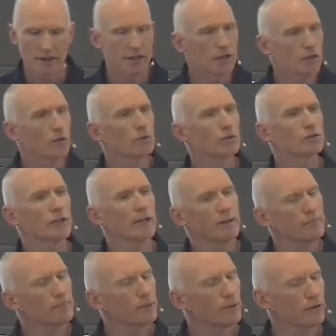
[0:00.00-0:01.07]
It calls
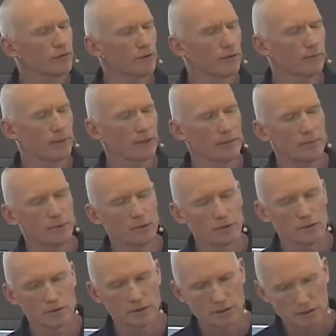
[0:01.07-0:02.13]
imperfect
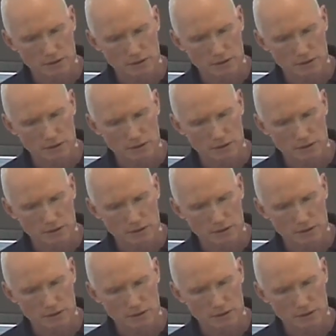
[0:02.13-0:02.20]
people